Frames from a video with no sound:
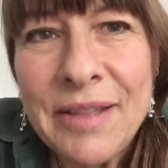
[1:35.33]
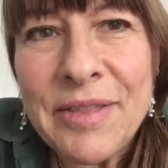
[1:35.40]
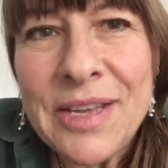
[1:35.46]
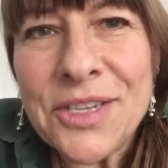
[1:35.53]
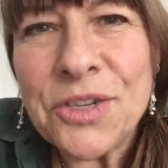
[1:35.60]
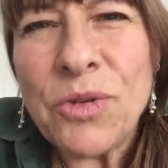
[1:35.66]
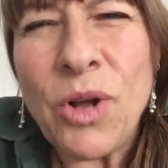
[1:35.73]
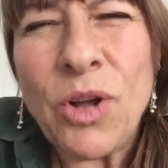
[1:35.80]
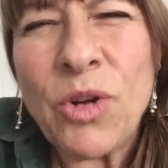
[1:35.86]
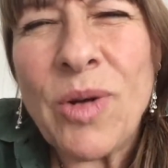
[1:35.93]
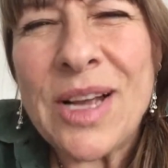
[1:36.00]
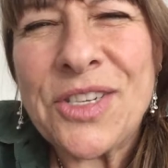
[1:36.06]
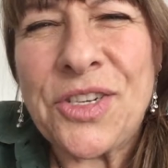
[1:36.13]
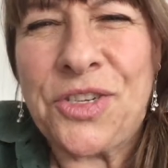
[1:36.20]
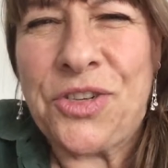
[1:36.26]
These are all
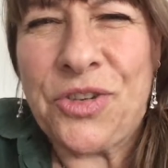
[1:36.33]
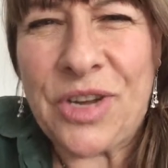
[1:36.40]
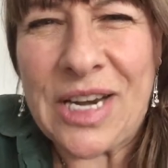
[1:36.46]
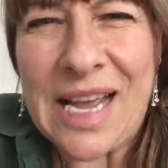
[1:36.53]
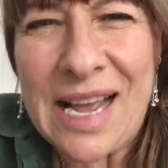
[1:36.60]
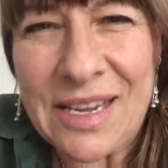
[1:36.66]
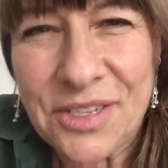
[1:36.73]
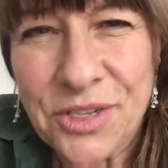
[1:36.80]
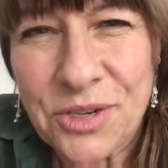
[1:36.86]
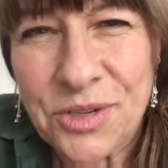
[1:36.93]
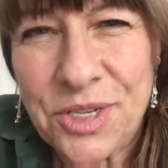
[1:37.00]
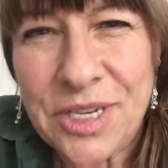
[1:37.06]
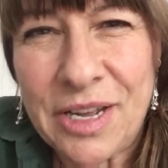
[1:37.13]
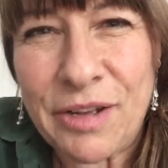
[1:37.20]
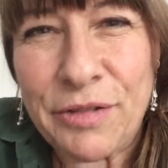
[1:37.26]
questions you can ask
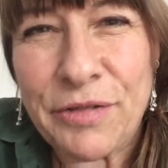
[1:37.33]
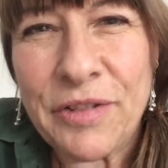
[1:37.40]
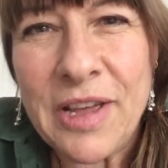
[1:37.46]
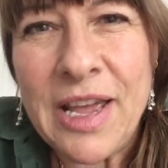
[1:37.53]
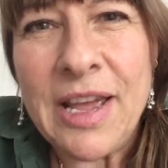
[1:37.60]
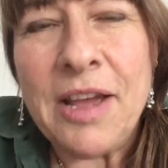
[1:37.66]
yourself.